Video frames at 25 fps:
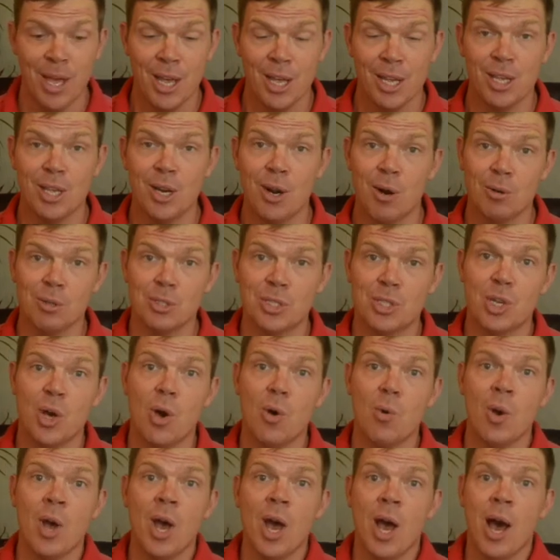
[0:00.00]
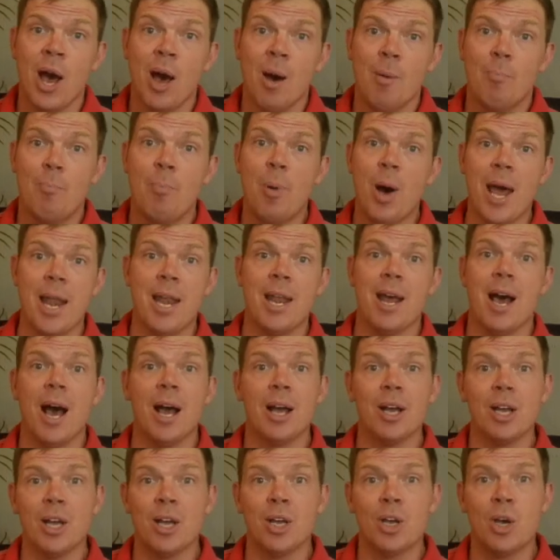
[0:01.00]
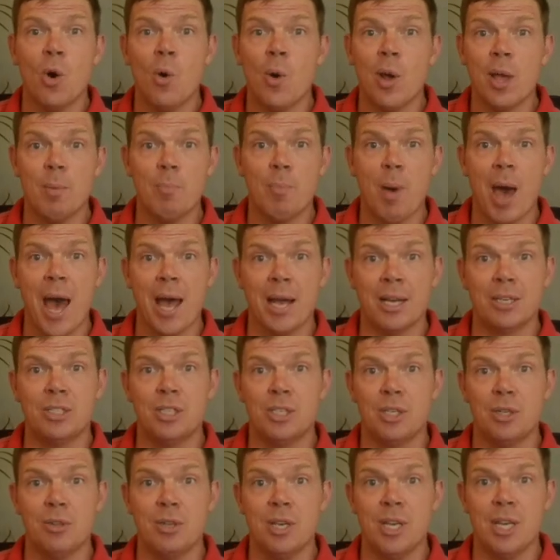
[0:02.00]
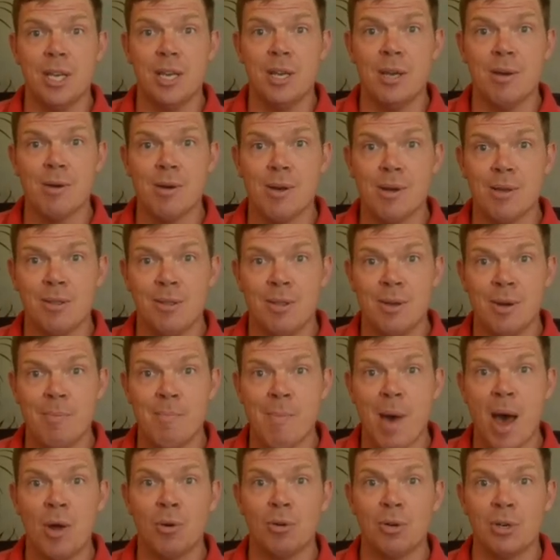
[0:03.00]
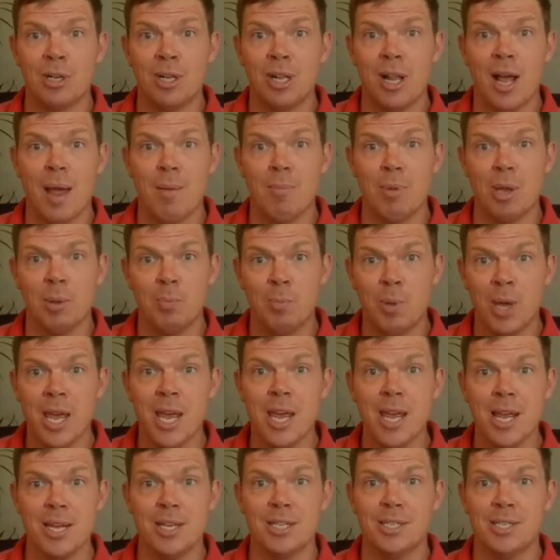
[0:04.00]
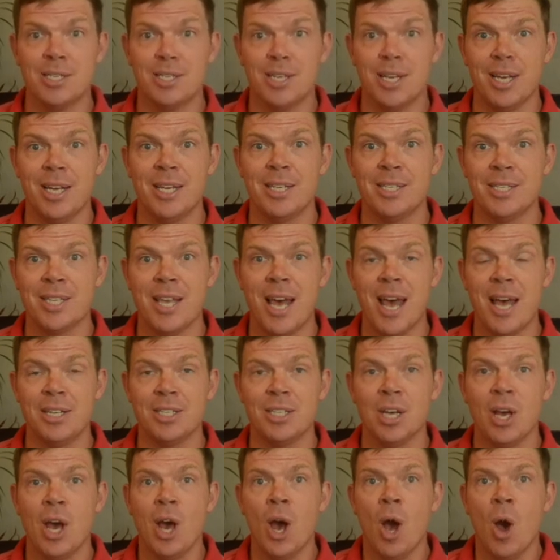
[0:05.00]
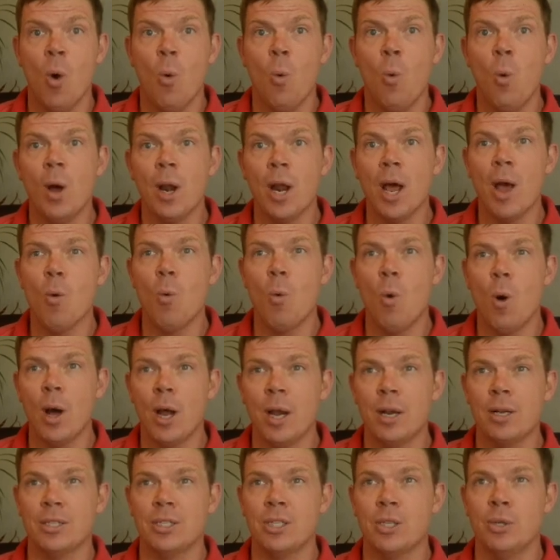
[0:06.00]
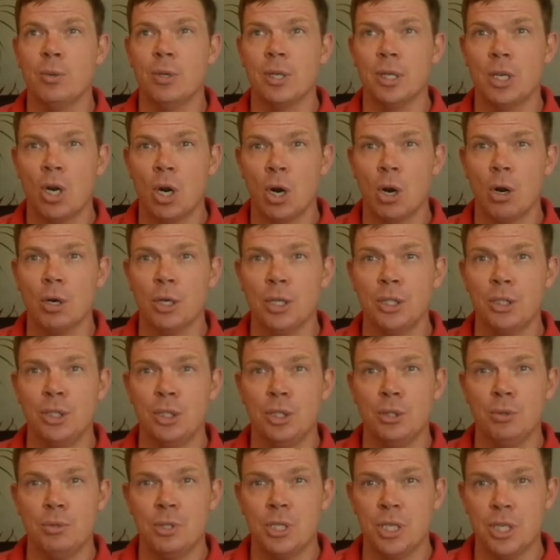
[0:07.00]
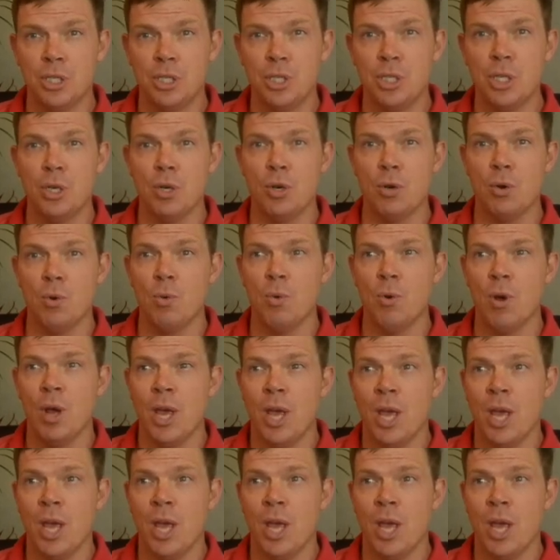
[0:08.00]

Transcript: you know, so, but going back to the mountain climbing piece is that what I want to encourage you to do